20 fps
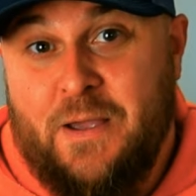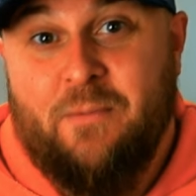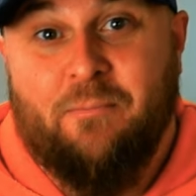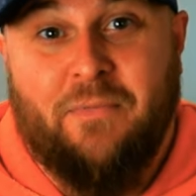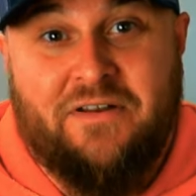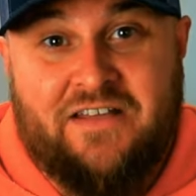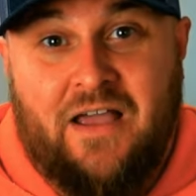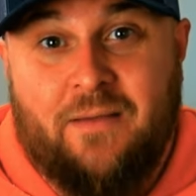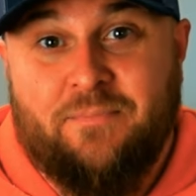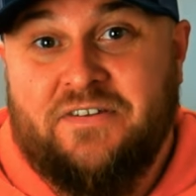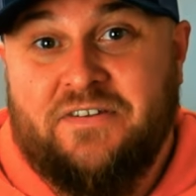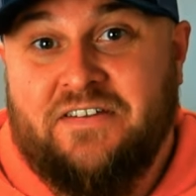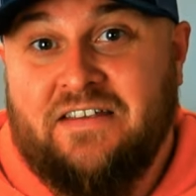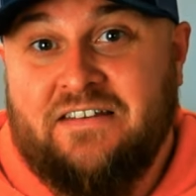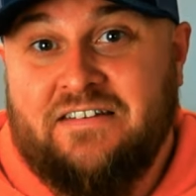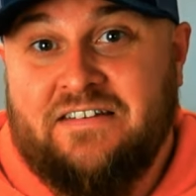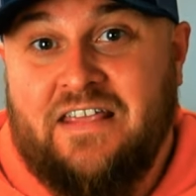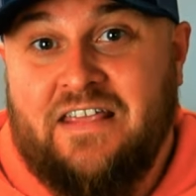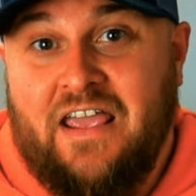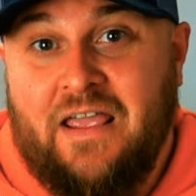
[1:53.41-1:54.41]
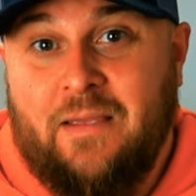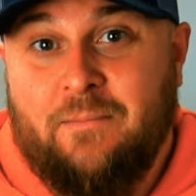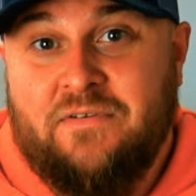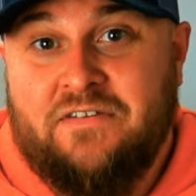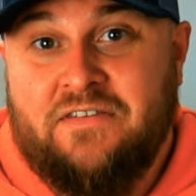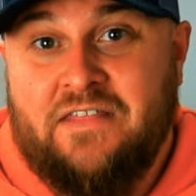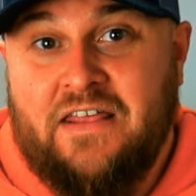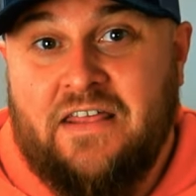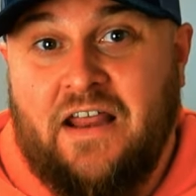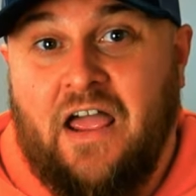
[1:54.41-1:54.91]
My top 6
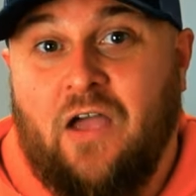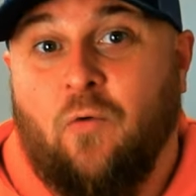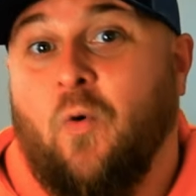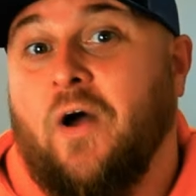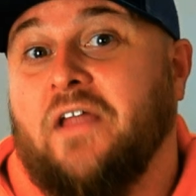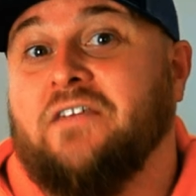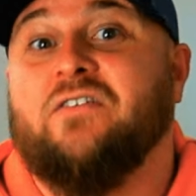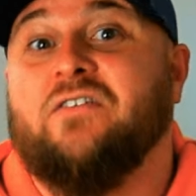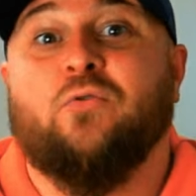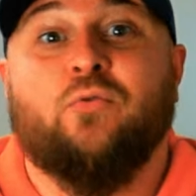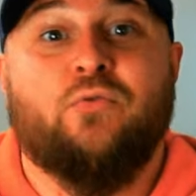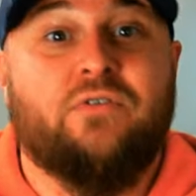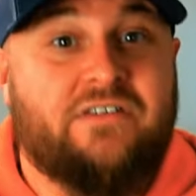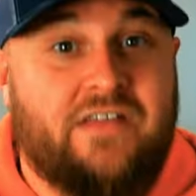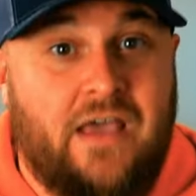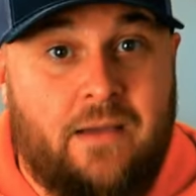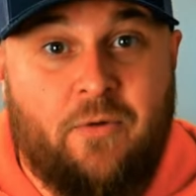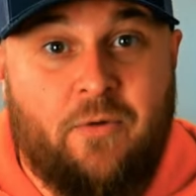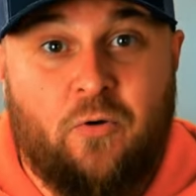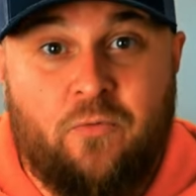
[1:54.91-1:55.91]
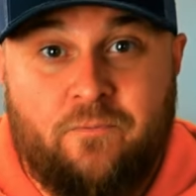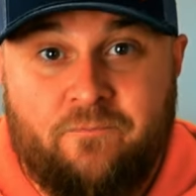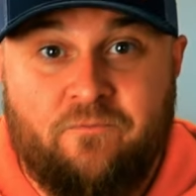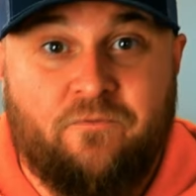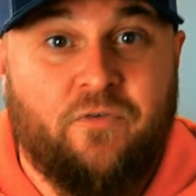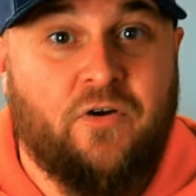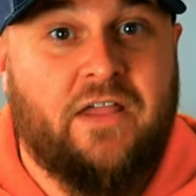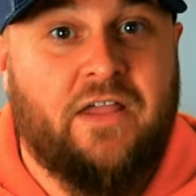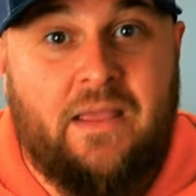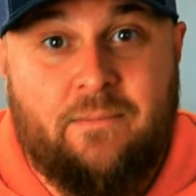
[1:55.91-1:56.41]
games that I want to demo
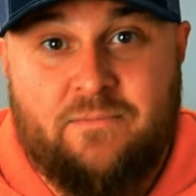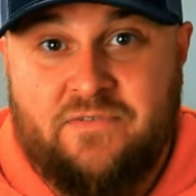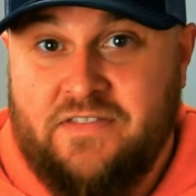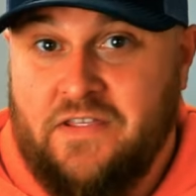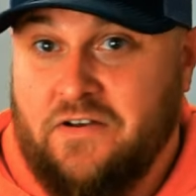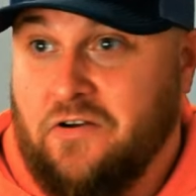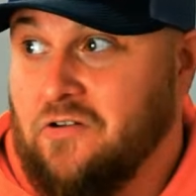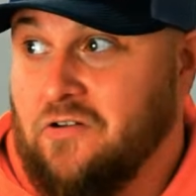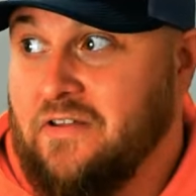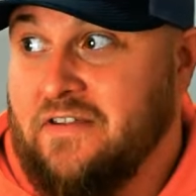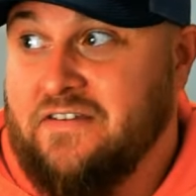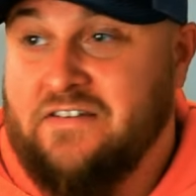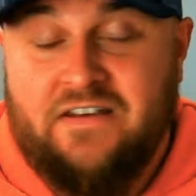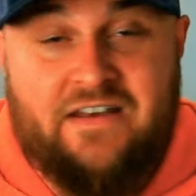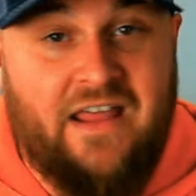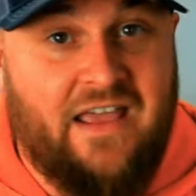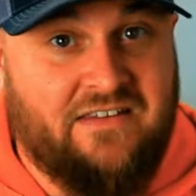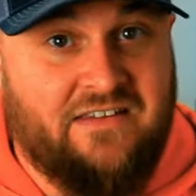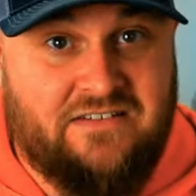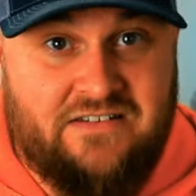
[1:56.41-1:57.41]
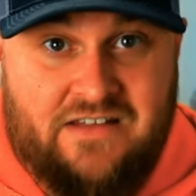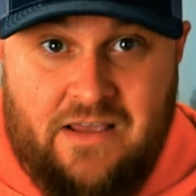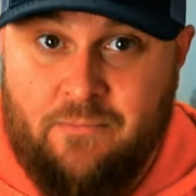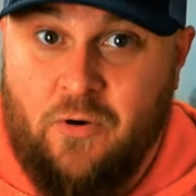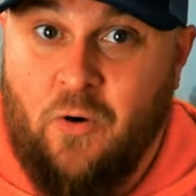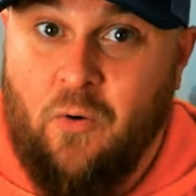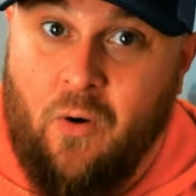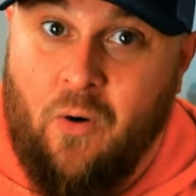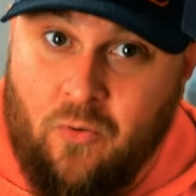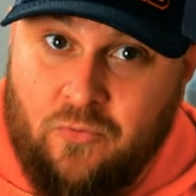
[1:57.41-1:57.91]
for games that are listed as
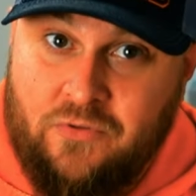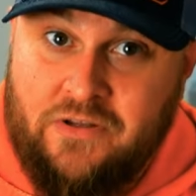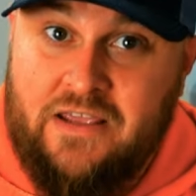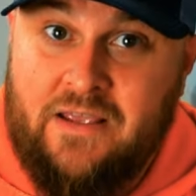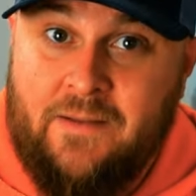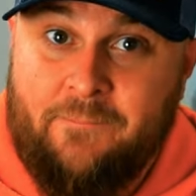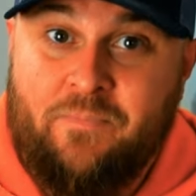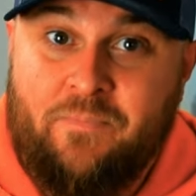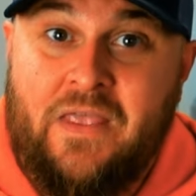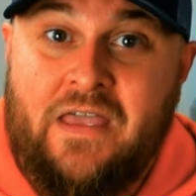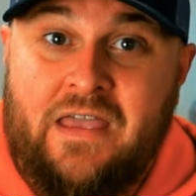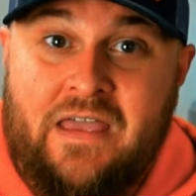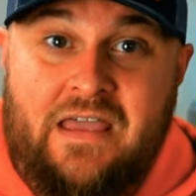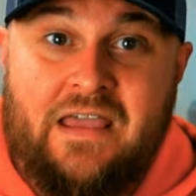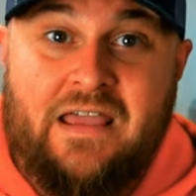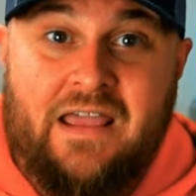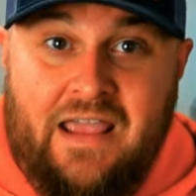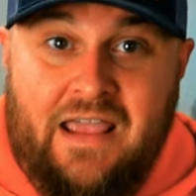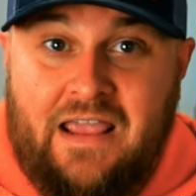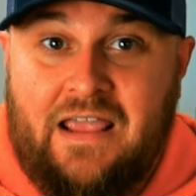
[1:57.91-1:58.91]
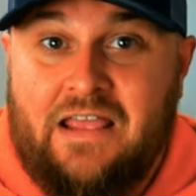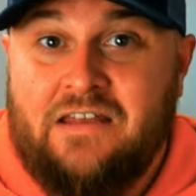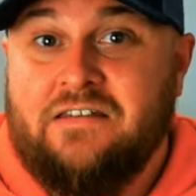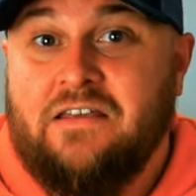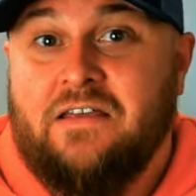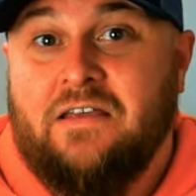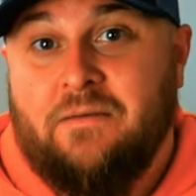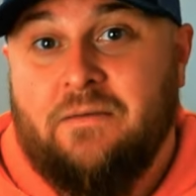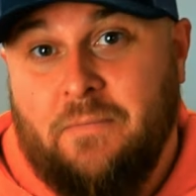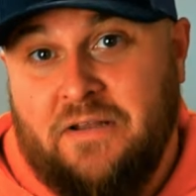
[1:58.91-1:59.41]
demo only, and
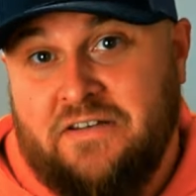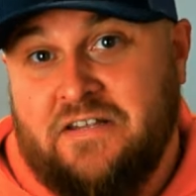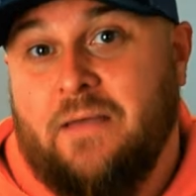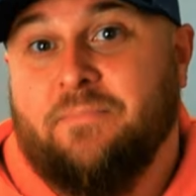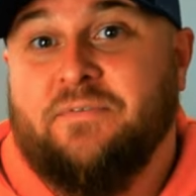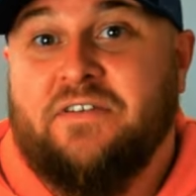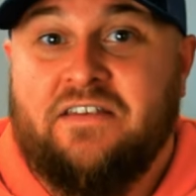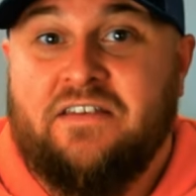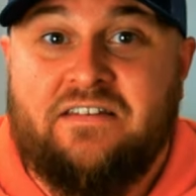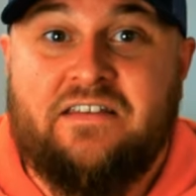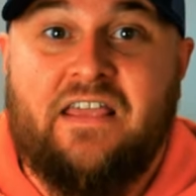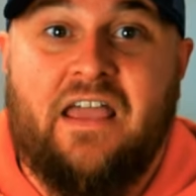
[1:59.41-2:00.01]
my top 6